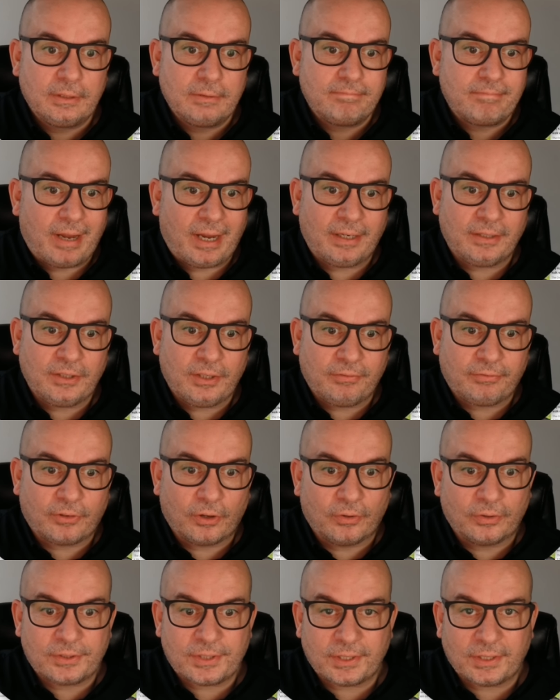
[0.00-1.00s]
and you've
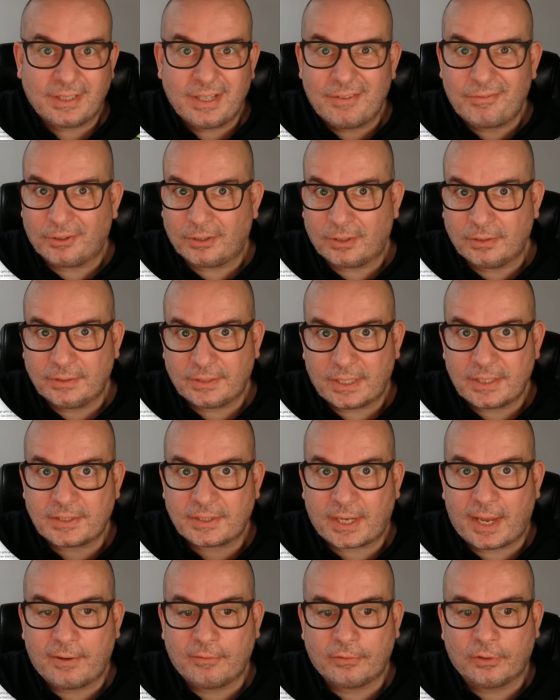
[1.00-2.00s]
got a significant
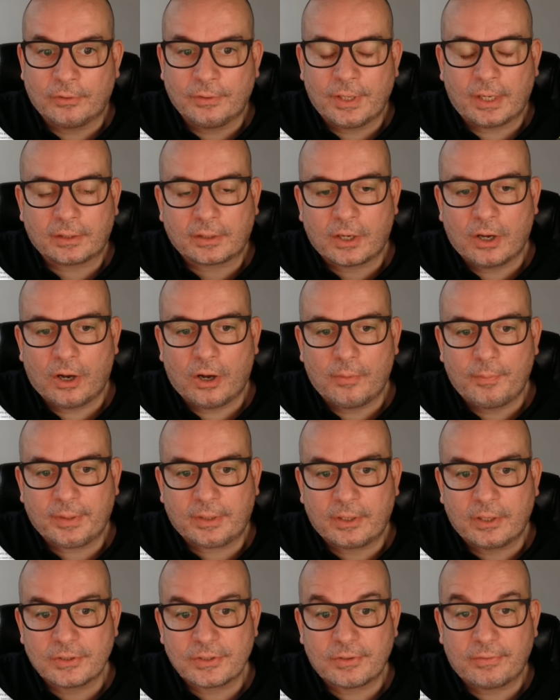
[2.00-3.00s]
discount on that car
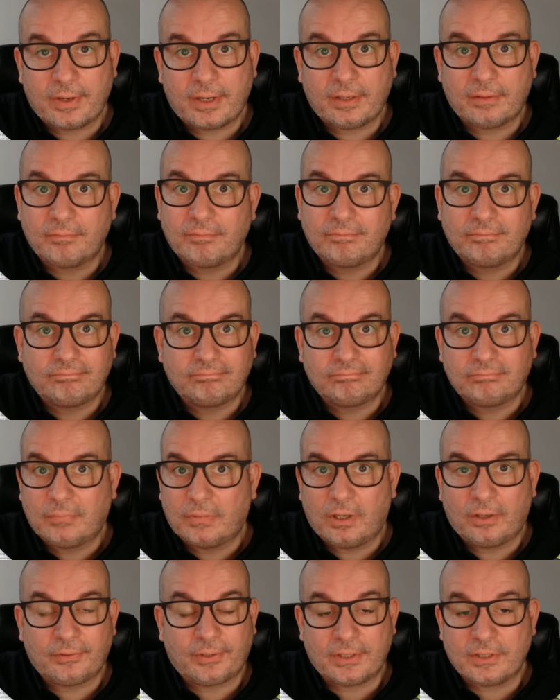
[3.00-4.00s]
because of it,
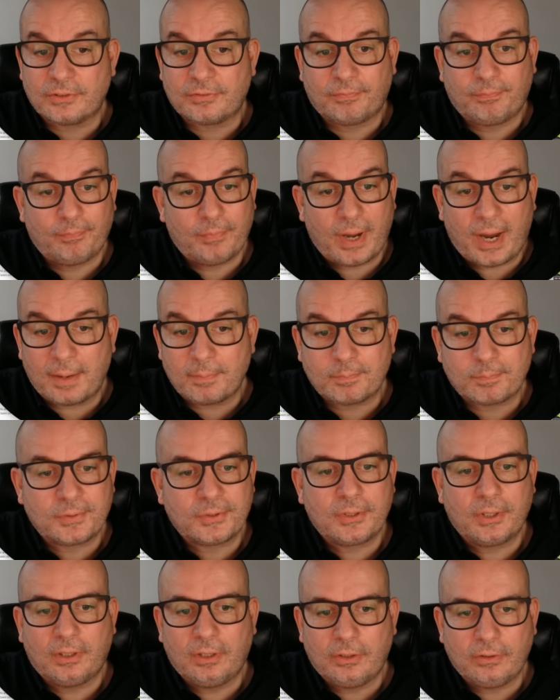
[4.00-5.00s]
I think it's
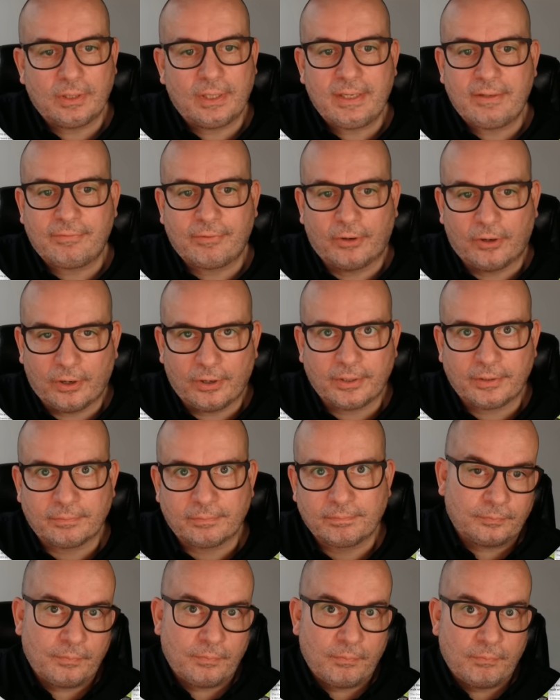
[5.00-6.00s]
absolutely fine.
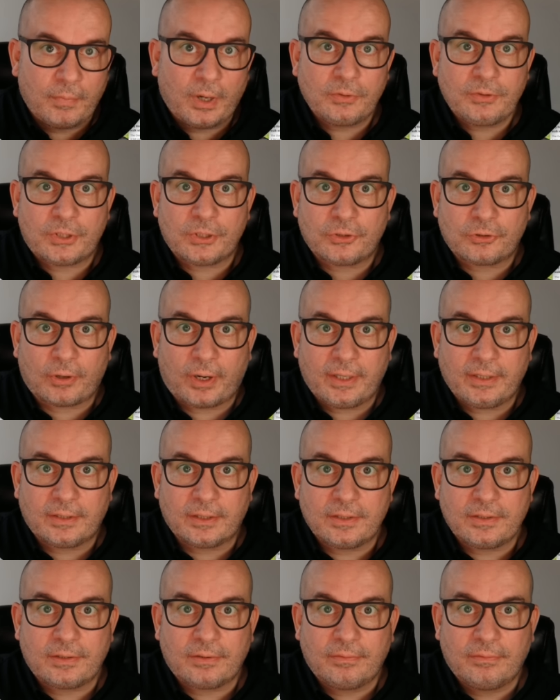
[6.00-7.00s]
Motor
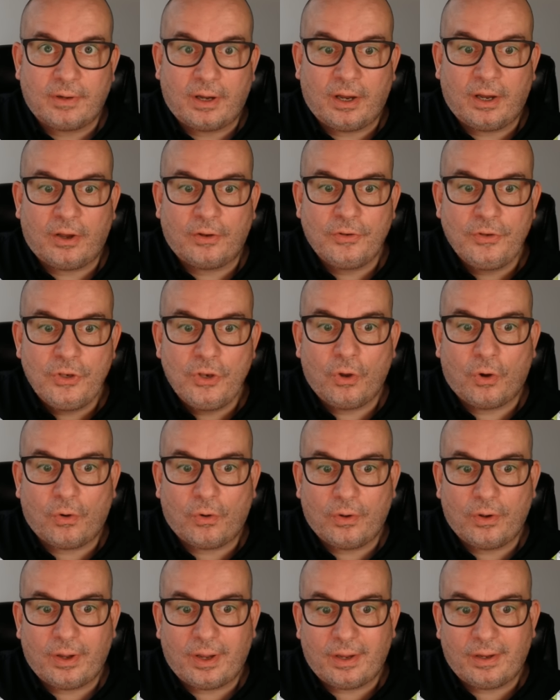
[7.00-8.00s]
traders are not
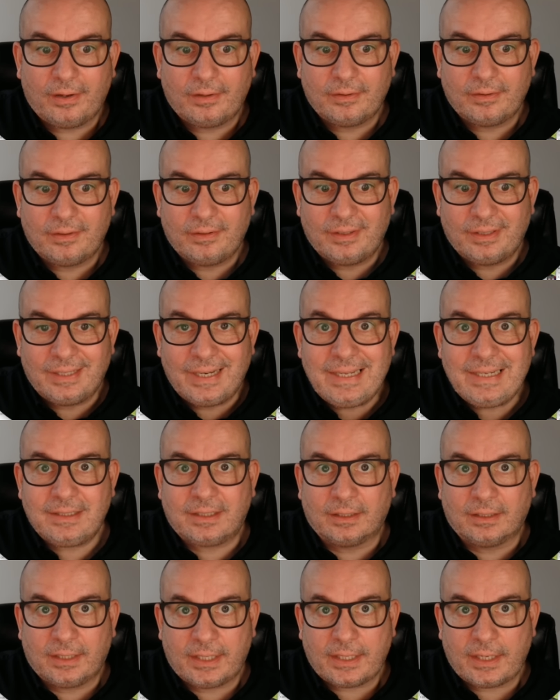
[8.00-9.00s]

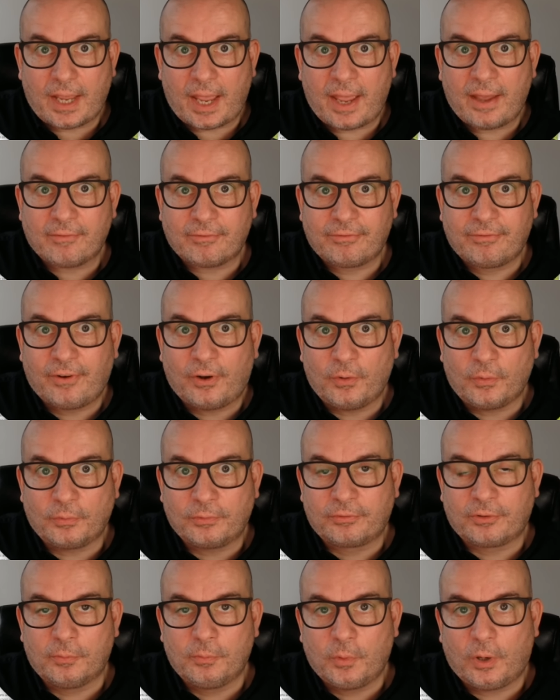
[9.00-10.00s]
legally at fault
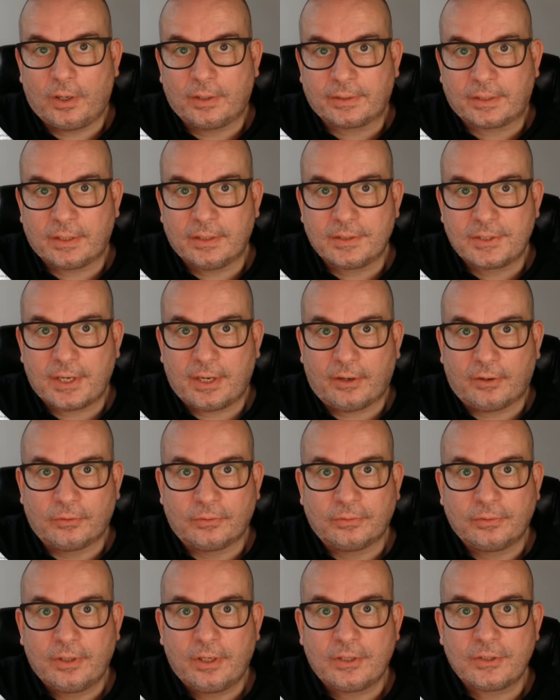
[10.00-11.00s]
from what I can tell.
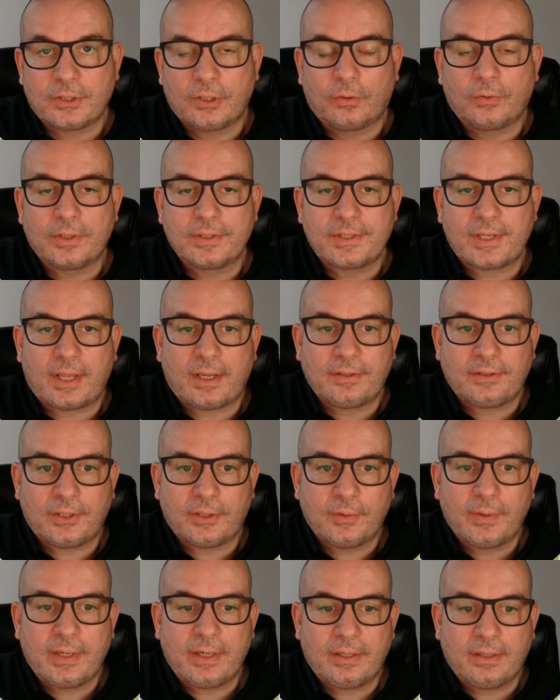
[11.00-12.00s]
As long as they're
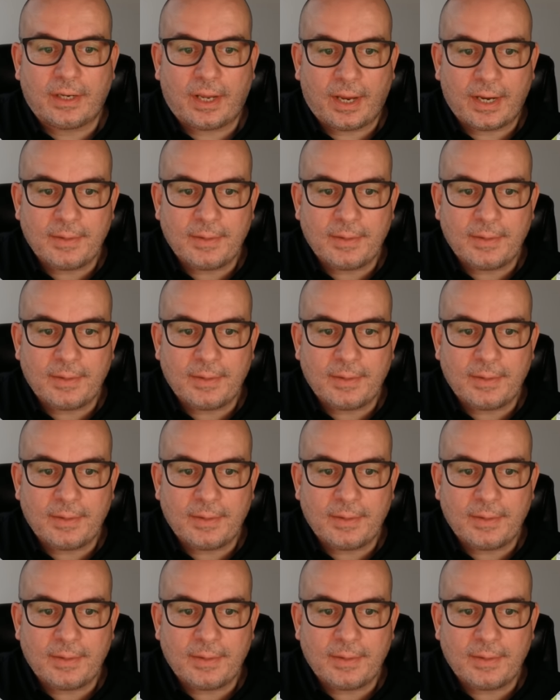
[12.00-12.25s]
doing a